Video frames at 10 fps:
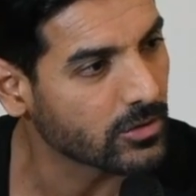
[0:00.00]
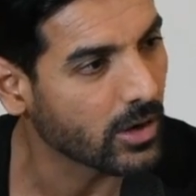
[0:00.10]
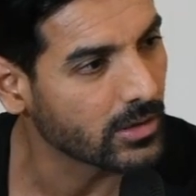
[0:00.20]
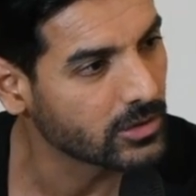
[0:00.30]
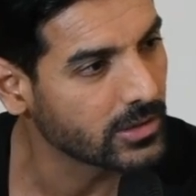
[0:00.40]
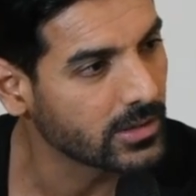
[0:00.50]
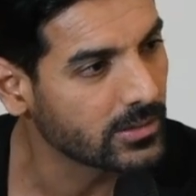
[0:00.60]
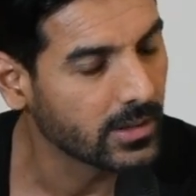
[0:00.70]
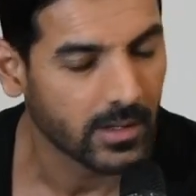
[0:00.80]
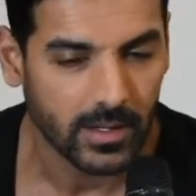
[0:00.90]

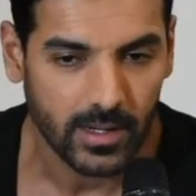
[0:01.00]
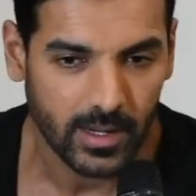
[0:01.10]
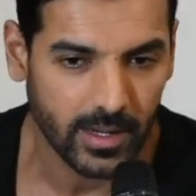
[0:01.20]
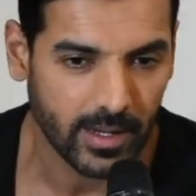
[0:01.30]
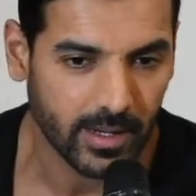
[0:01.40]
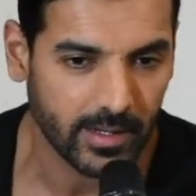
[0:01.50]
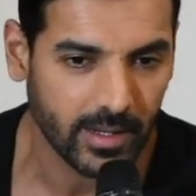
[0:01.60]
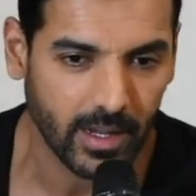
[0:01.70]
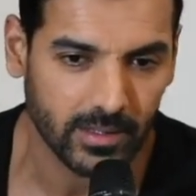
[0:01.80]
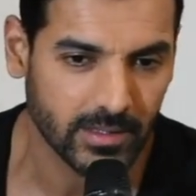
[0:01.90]
astrology,
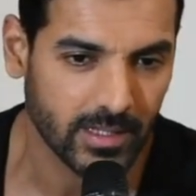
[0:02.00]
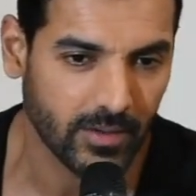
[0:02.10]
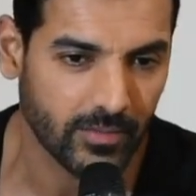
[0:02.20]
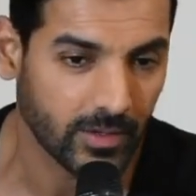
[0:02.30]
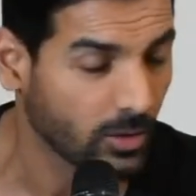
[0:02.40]
and other stuff.